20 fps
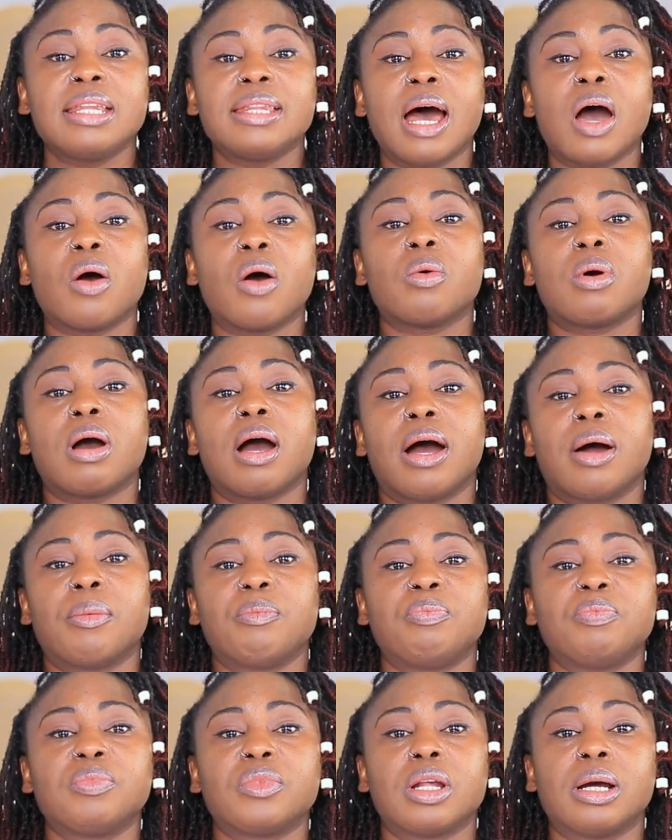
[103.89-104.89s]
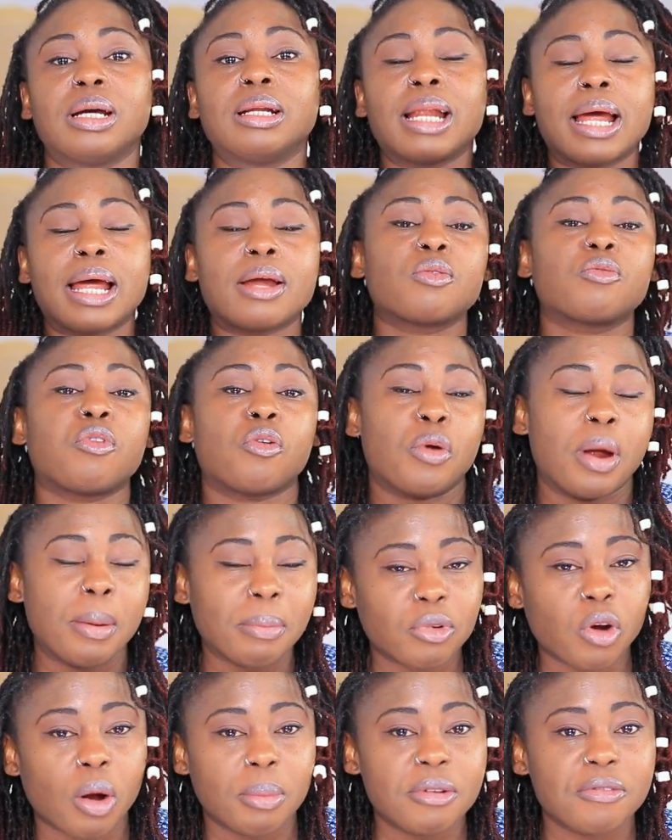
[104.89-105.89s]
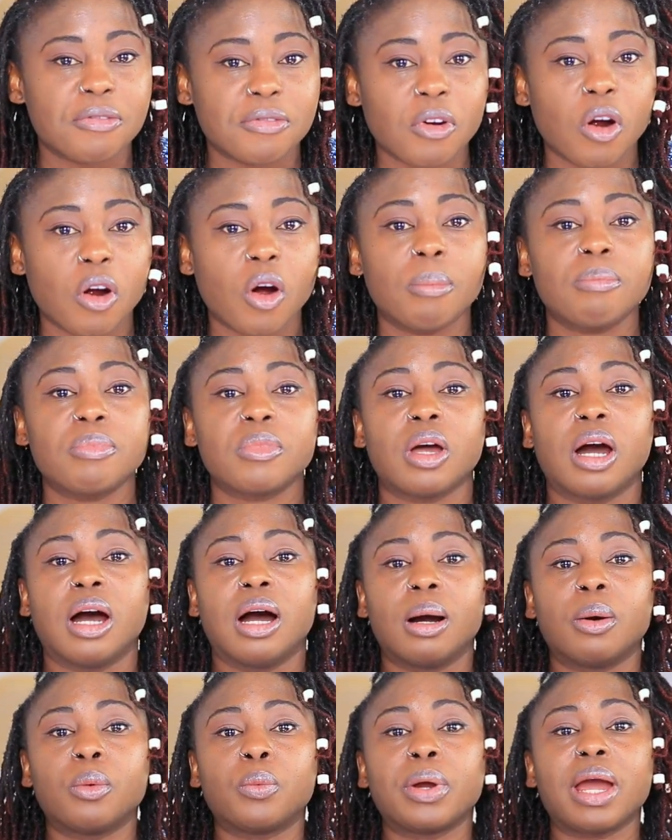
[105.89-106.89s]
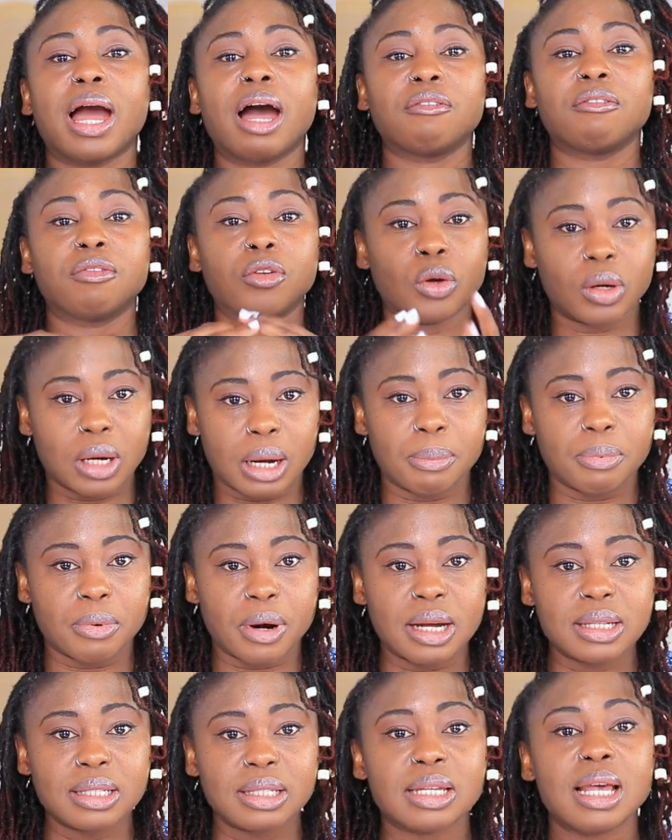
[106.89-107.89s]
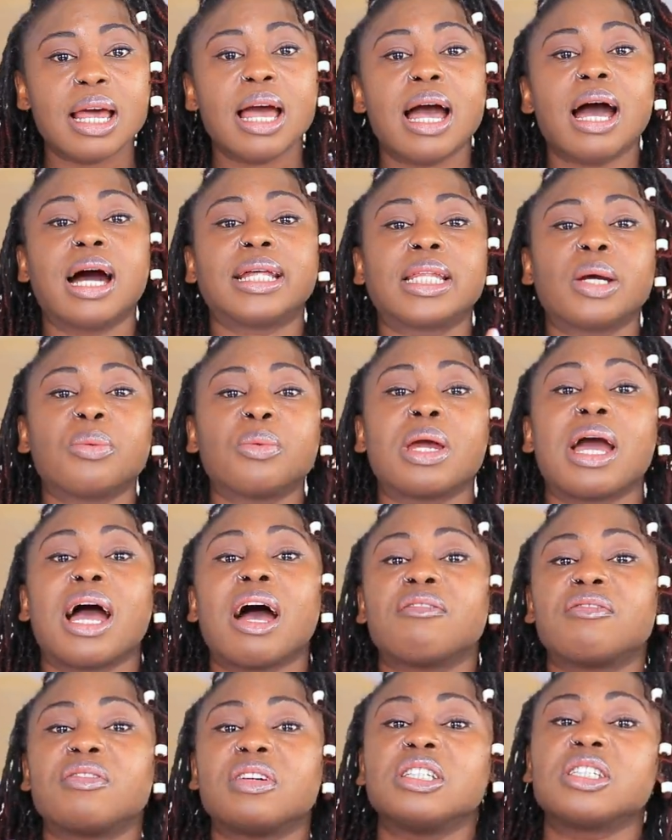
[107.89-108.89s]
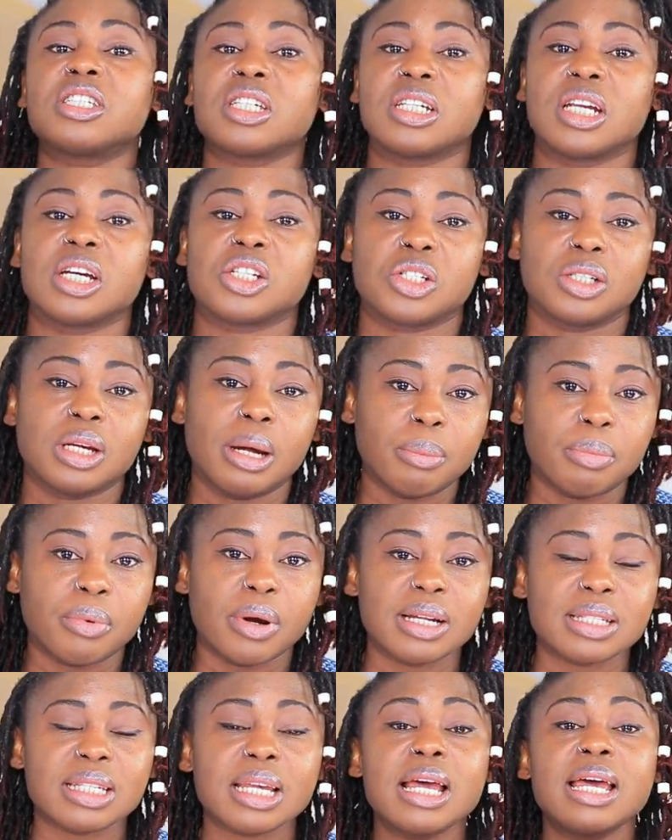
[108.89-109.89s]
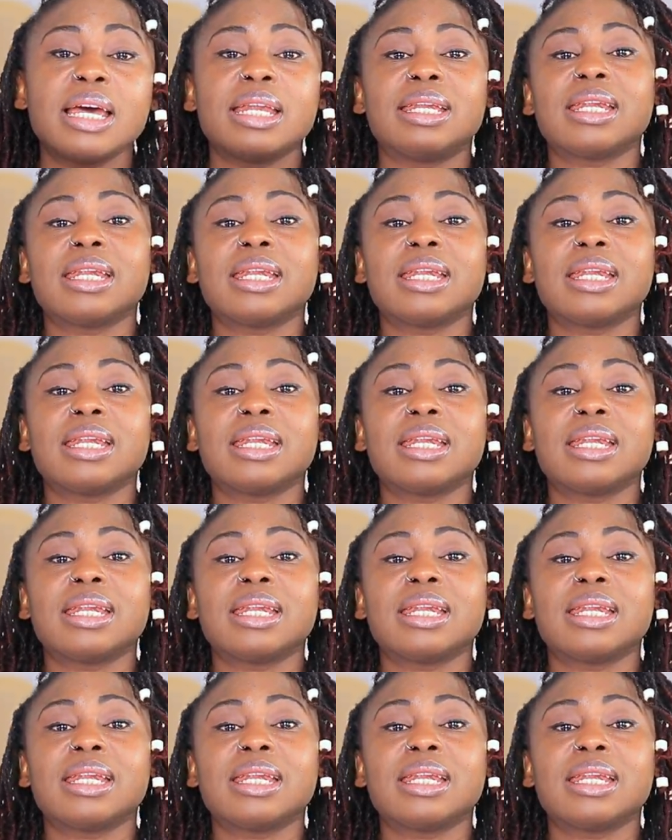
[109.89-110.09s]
Now, like for where I'm coming from, we have local brands and then we have international brands.